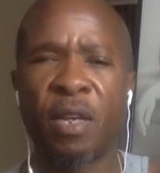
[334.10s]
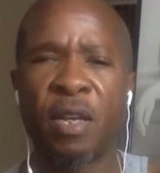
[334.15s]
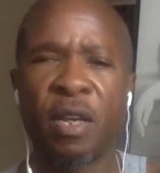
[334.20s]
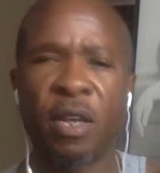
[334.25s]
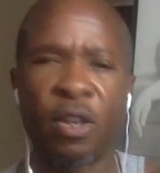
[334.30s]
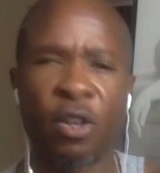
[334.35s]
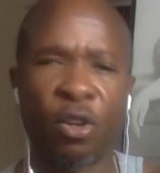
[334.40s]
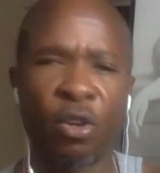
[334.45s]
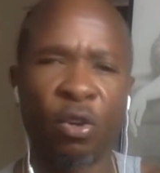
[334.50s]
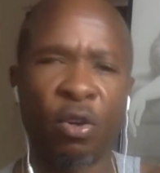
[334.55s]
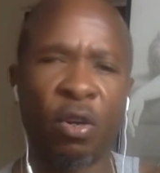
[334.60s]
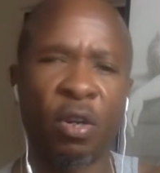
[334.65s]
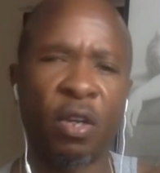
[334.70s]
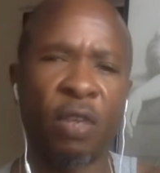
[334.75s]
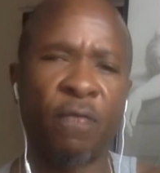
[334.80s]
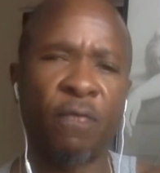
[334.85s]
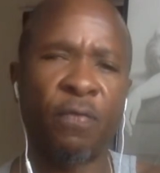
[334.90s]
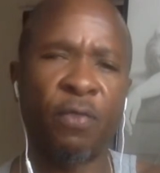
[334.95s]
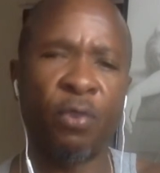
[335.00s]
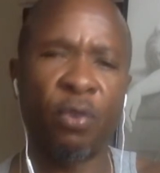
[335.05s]
And here are a
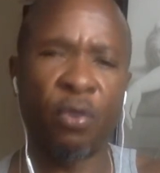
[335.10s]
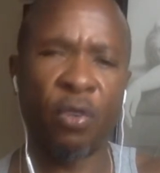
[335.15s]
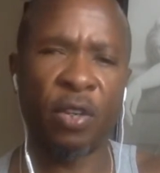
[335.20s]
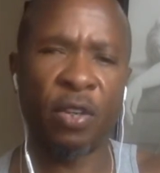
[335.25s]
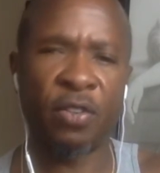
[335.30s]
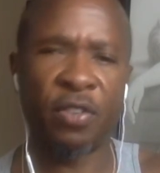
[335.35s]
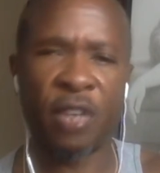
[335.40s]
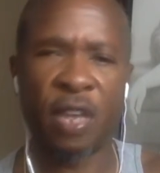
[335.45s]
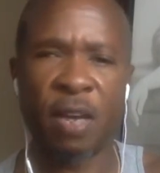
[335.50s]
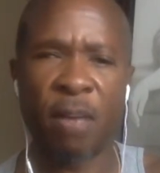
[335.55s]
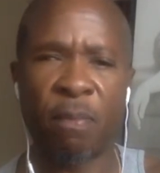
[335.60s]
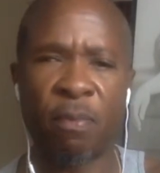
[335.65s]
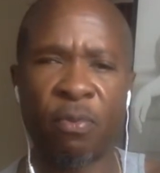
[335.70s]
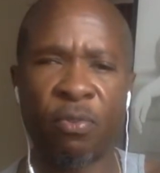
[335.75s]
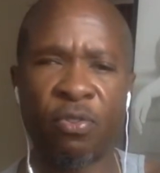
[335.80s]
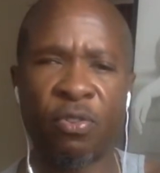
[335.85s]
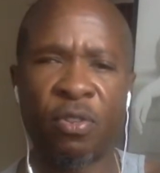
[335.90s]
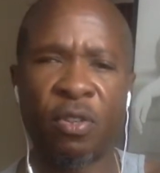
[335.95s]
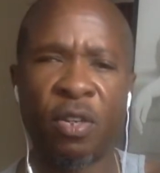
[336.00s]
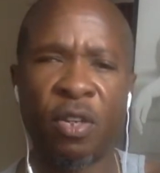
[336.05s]
few
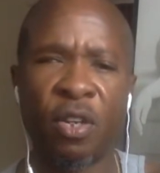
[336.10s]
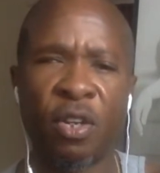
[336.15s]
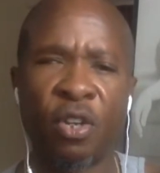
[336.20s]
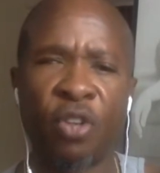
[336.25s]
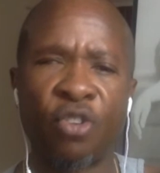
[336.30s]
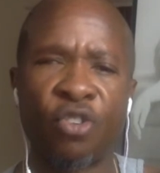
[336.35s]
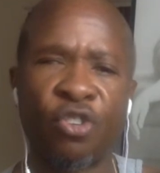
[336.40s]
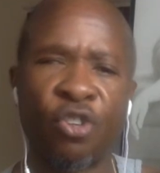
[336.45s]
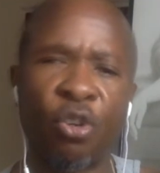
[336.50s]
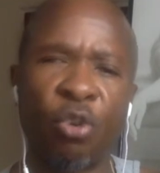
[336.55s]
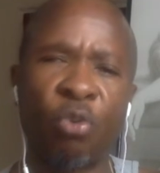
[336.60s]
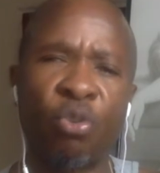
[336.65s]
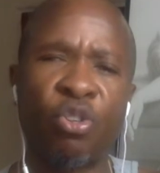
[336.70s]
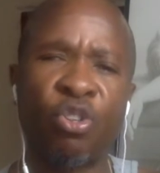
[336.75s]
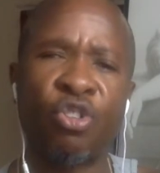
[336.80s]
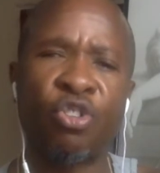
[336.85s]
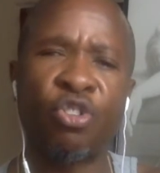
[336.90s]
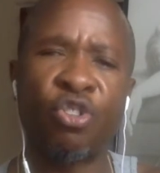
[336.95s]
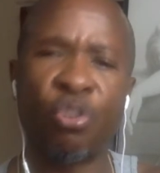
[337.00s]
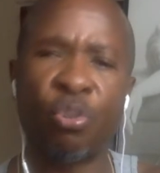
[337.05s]
examples.
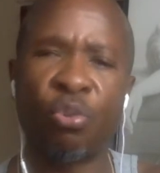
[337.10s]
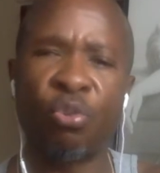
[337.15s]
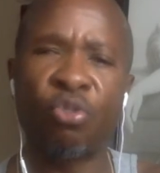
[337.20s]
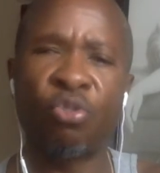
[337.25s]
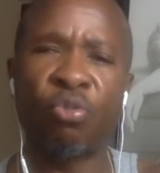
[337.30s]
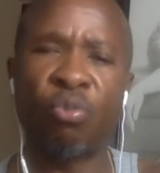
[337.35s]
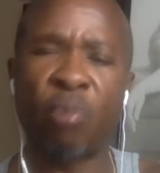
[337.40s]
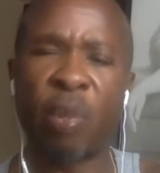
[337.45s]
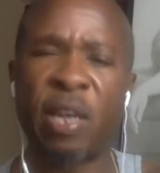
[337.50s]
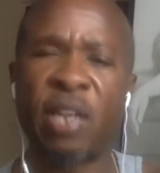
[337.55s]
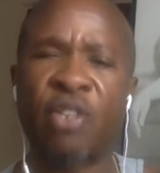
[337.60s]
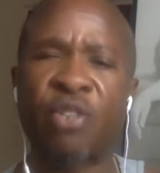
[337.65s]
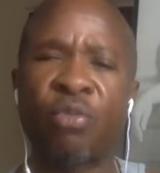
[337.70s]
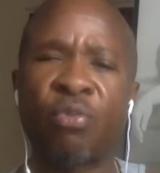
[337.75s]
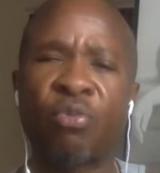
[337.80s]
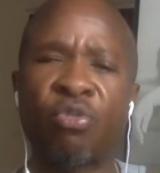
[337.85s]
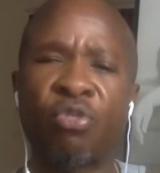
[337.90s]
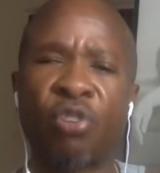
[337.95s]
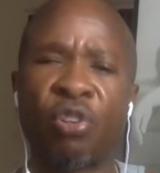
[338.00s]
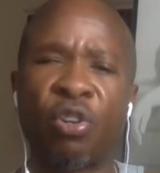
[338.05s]
Soldiers use
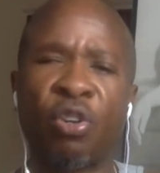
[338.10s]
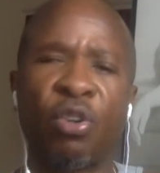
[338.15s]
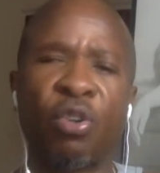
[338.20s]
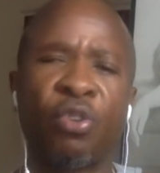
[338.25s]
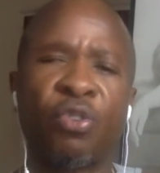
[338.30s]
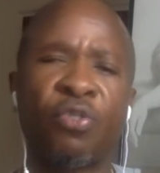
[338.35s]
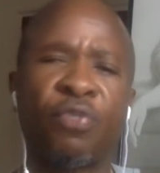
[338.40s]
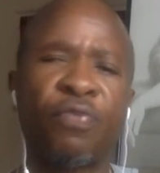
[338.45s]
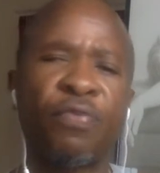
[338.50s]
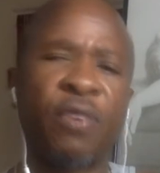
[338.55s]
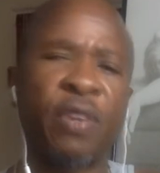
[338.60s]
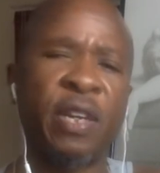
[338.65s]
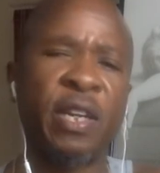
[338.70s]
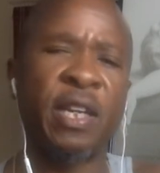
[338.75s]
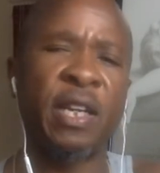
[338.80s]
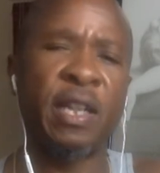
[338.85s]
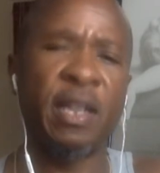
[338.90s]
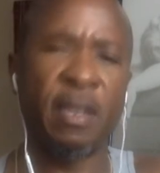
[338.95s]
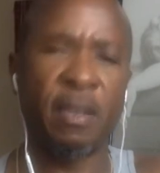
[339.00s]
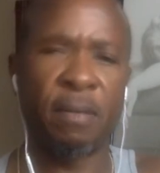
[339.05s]
racial slurs
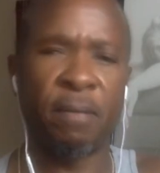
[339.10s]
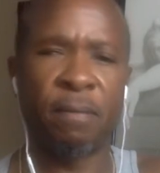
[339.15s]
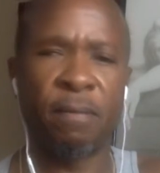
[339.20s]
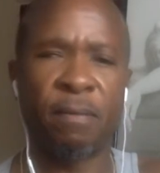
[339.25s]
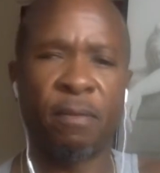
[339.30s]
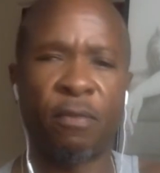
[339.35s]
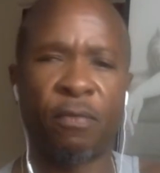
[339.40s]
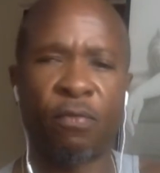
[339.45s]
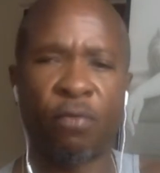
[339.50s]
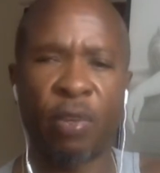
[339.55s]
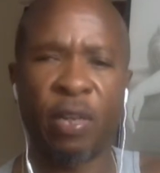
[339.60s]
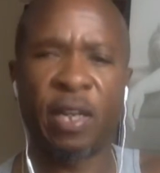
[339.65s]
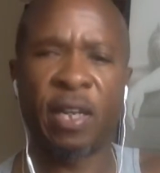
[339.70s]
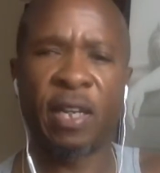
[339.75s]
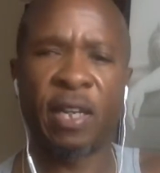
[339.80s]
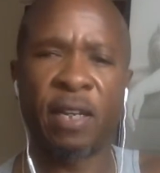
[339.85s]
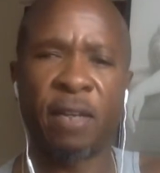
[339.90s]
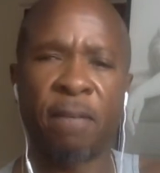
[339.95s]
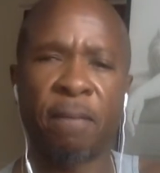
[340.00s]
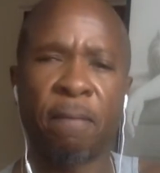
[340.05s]
freely.
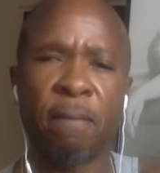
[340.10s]
A